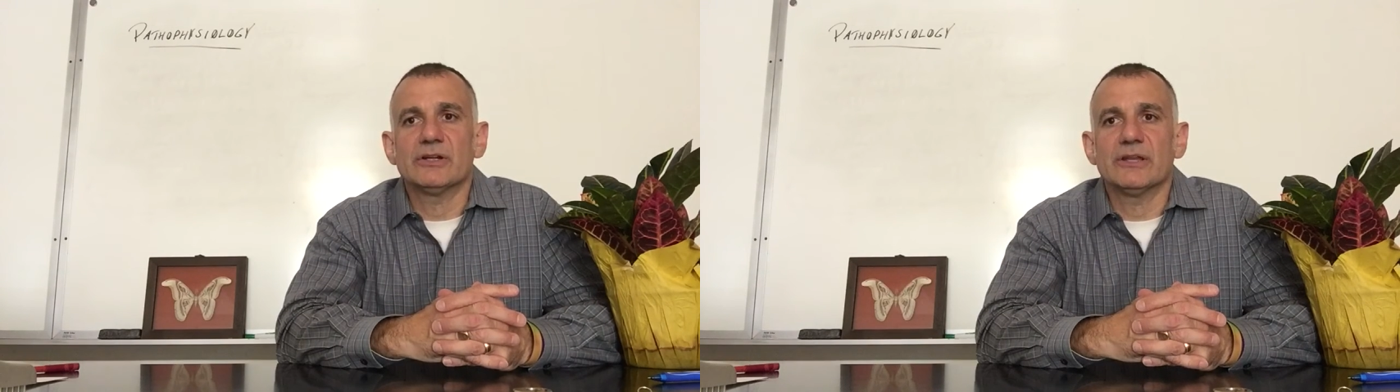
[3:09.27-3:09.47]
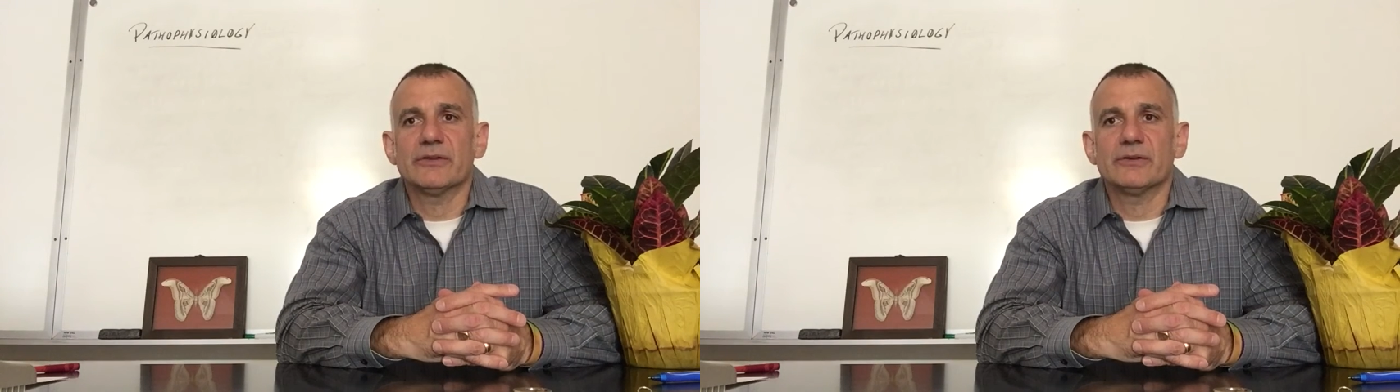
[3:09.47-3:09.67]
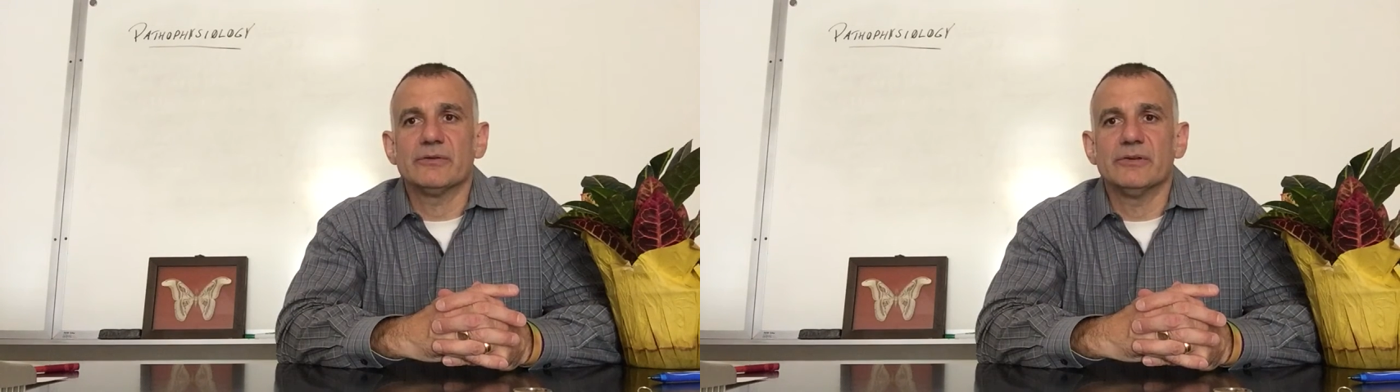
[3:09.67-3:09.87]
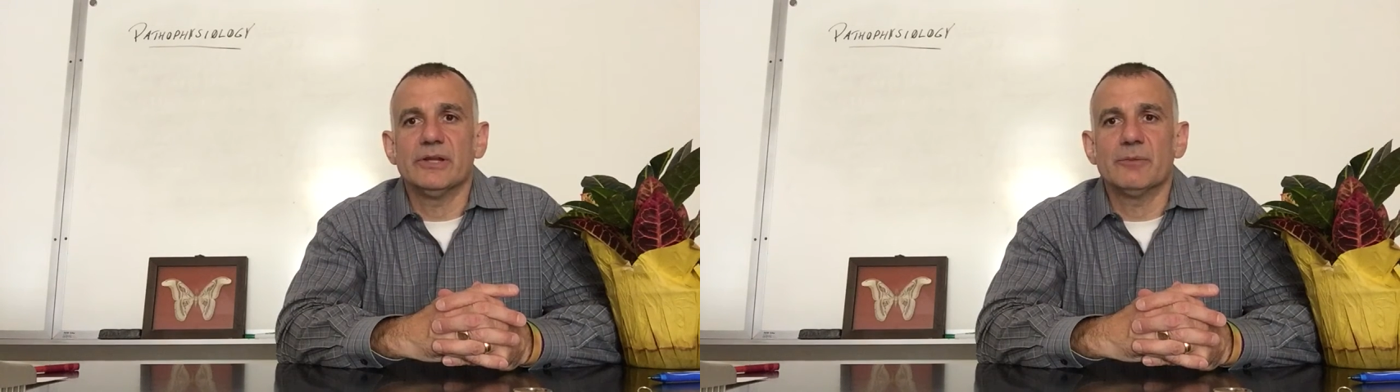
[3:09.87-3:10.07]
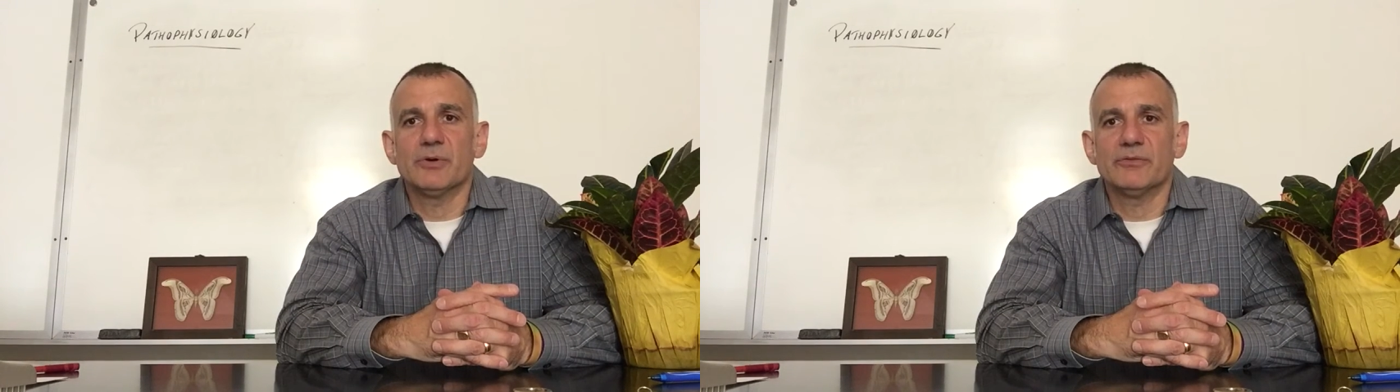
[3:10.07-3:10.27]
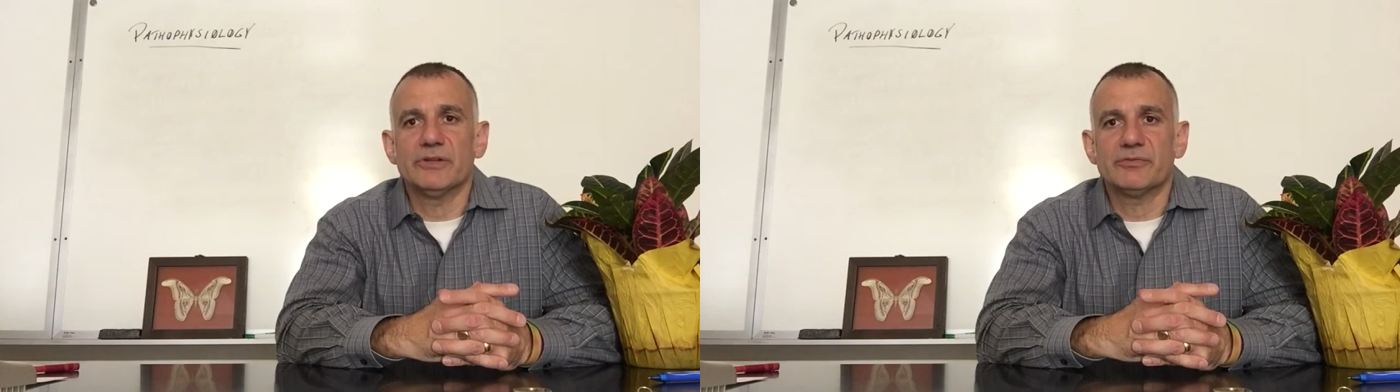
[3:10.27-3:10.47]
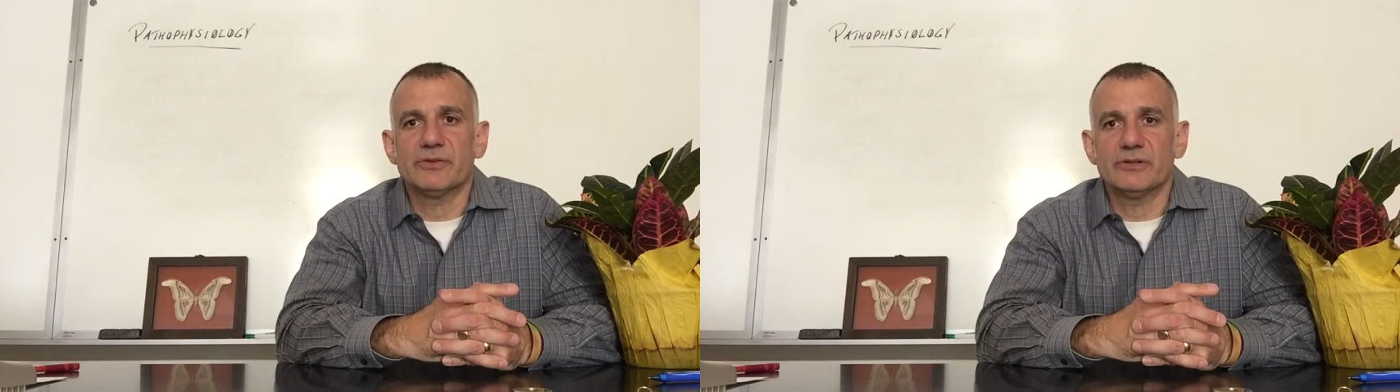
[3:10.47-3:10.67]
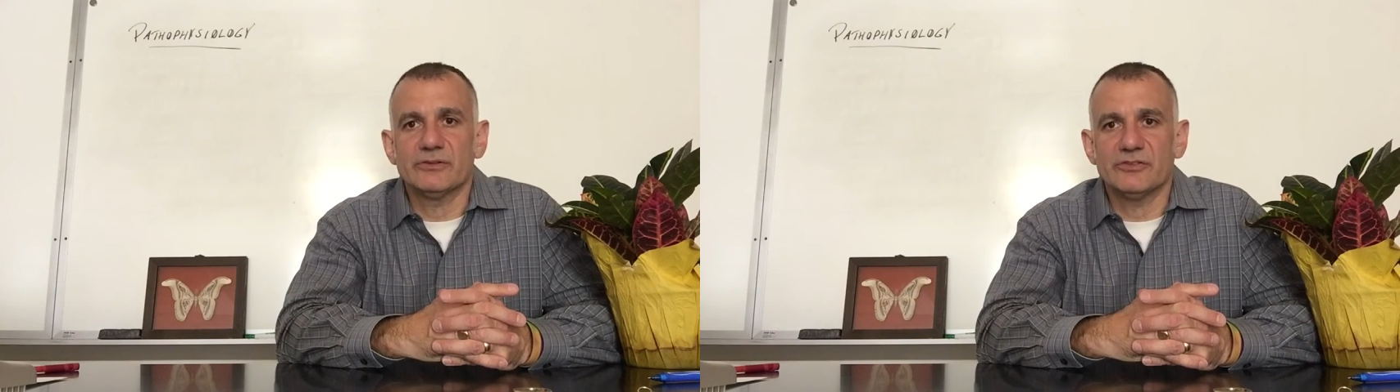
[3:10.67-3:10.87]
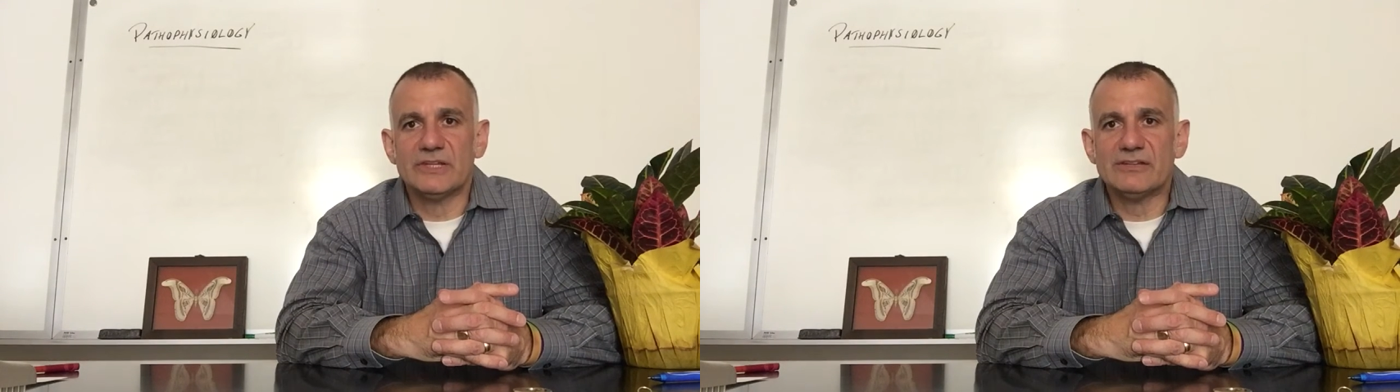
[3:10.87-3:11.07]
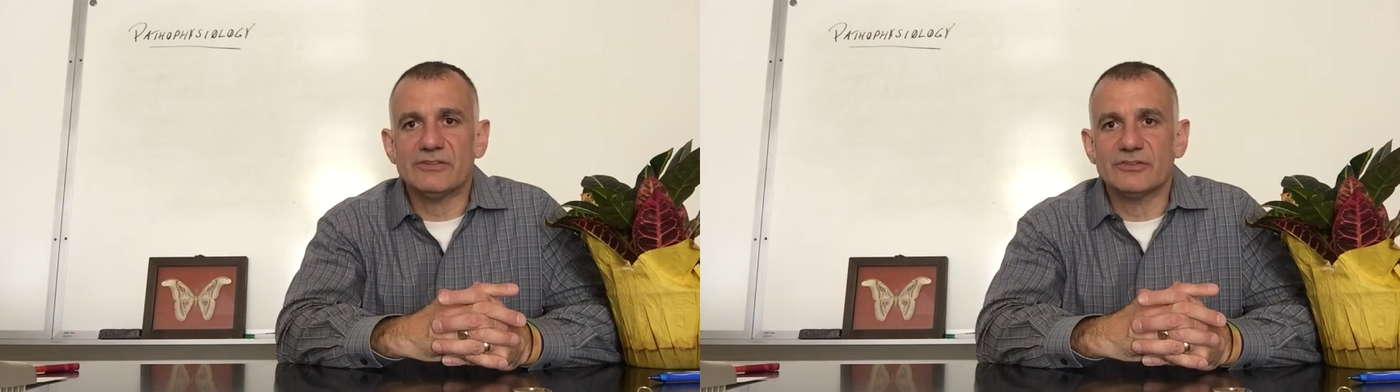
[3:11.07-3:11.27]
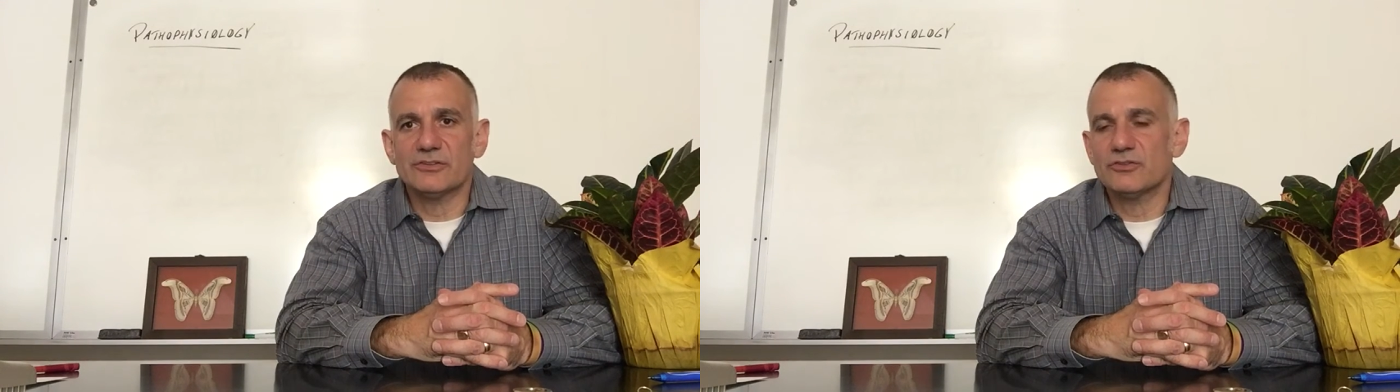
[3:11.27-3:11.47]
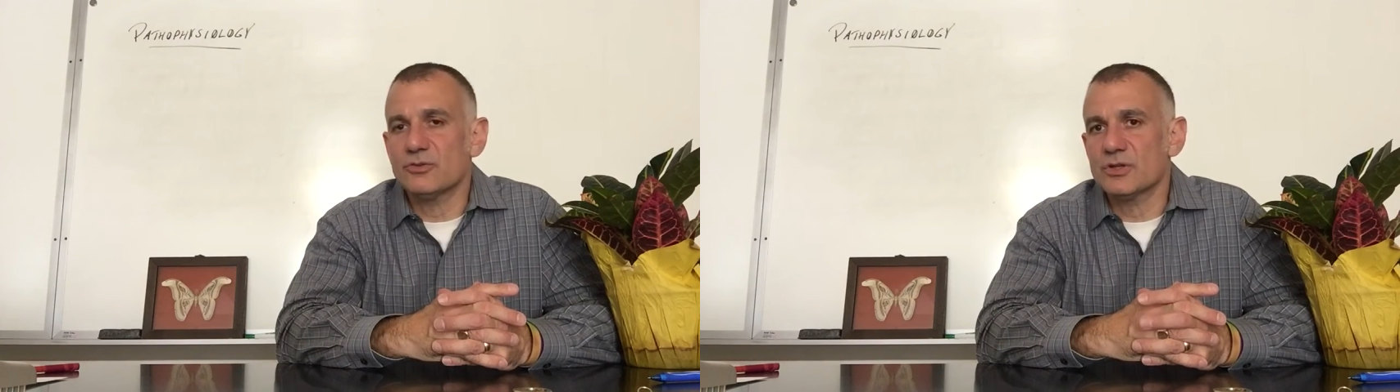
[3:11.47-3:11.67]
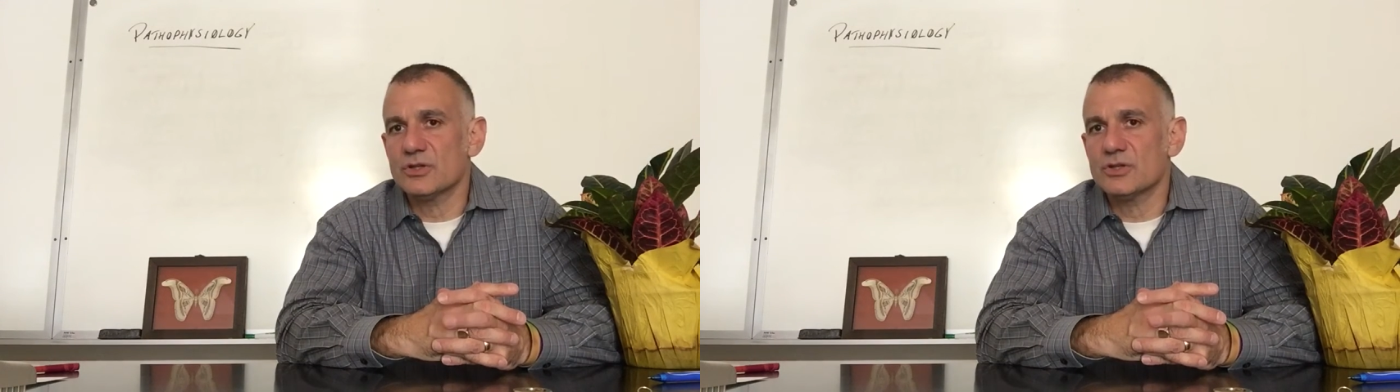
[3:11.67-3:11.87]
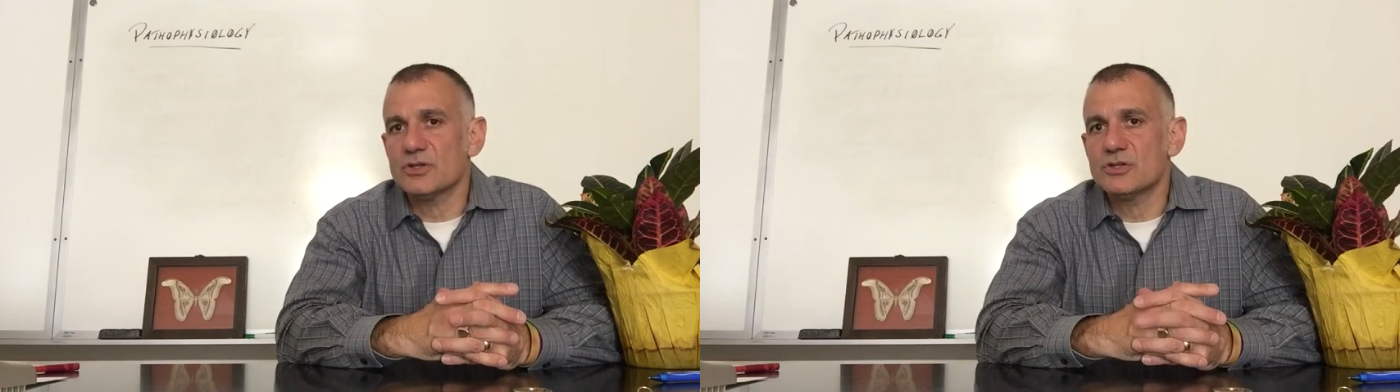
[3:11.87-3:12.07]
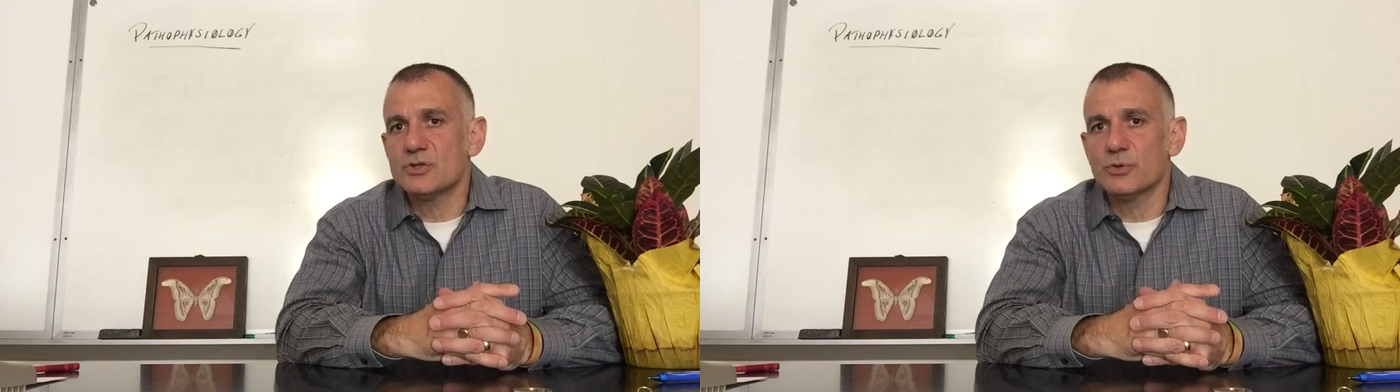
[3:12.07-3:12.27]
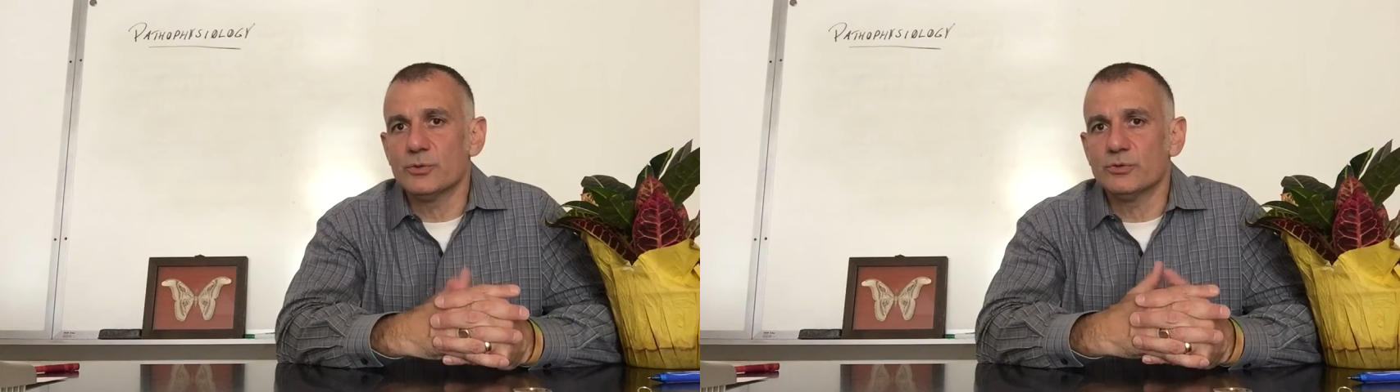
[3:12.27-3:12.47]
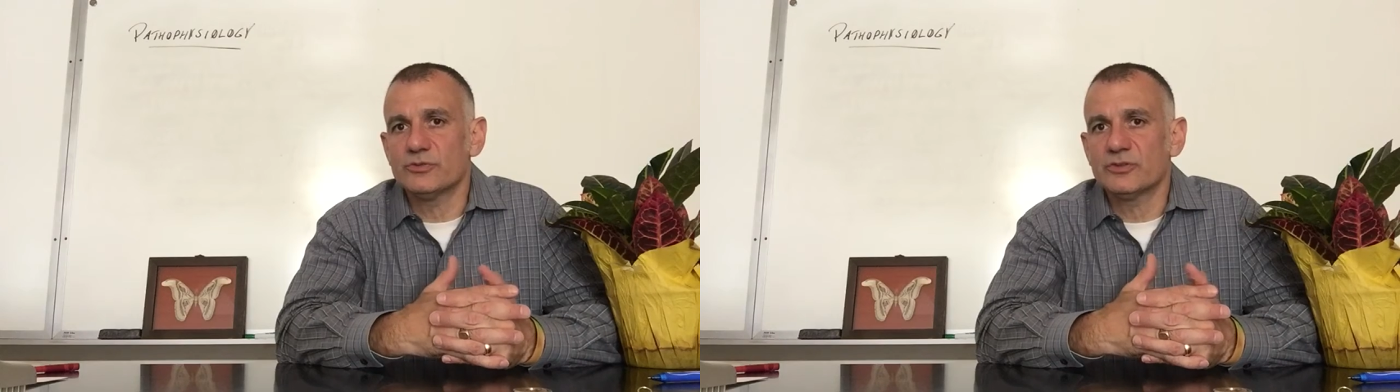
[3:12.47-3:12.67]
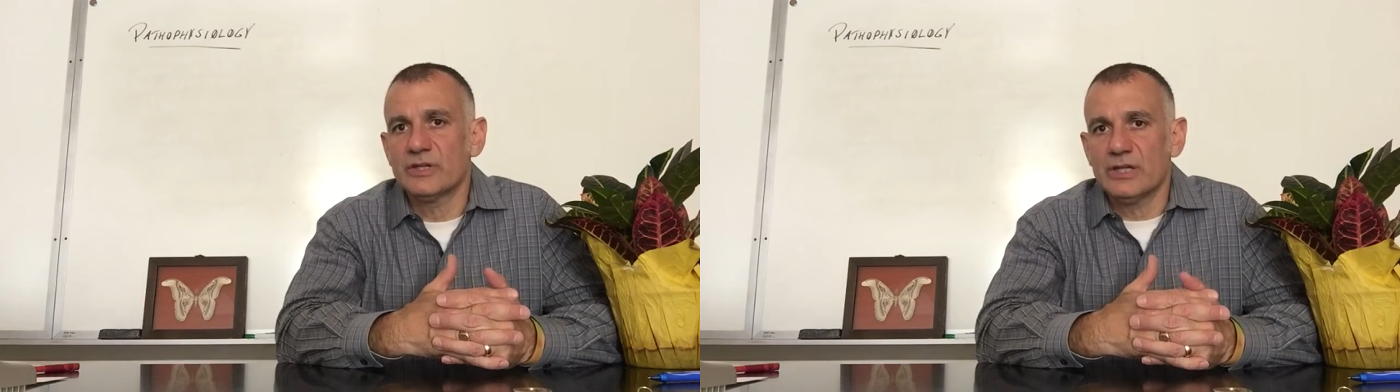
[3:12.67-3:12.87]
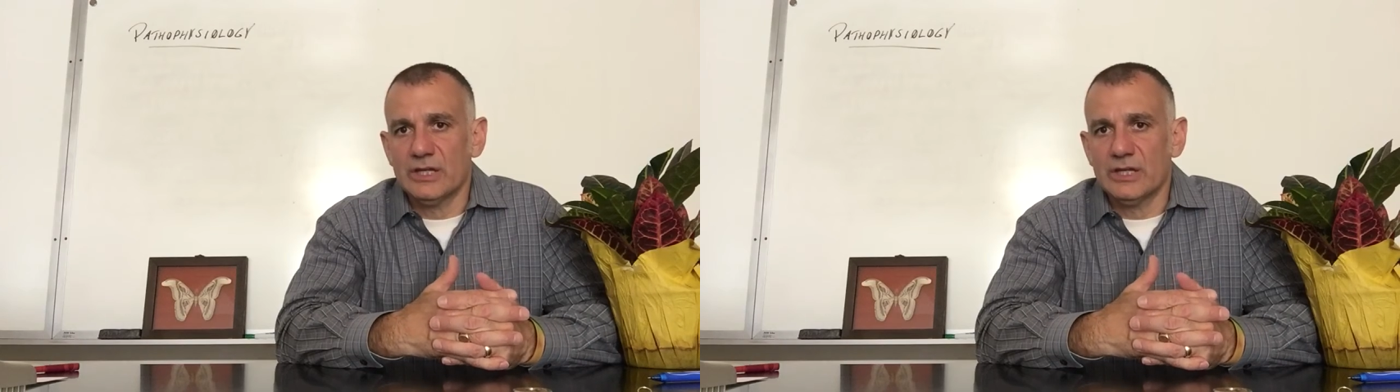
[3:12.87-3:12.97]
another number of different diseases that you can use